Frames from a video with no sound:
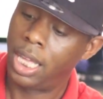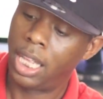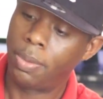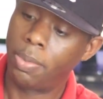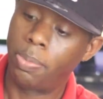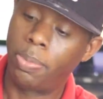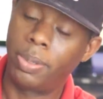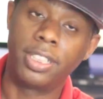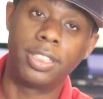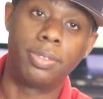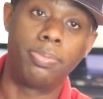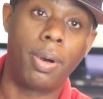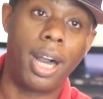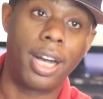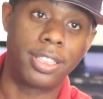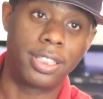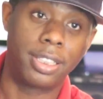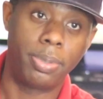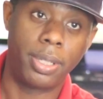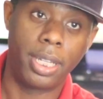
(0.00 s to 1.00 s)
Let me put this
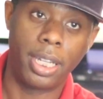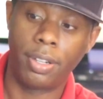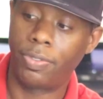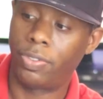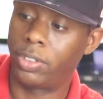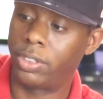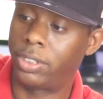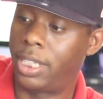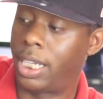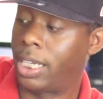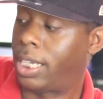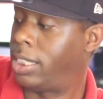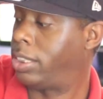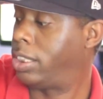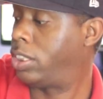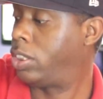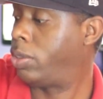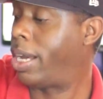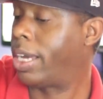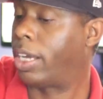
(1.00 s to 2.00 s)
box up here for a second
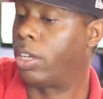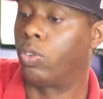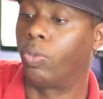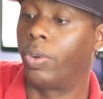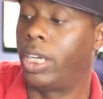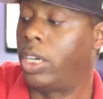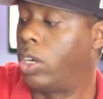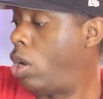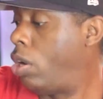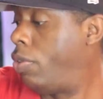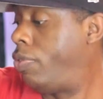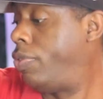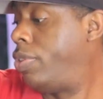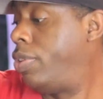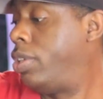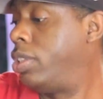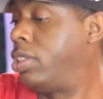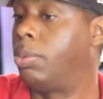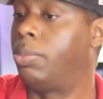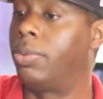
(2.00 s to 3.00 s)
just so I can read off
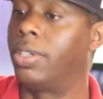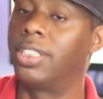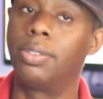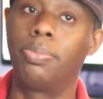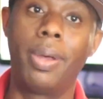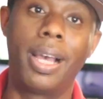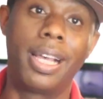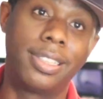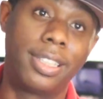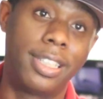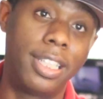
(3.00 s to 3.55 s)
some of the specs.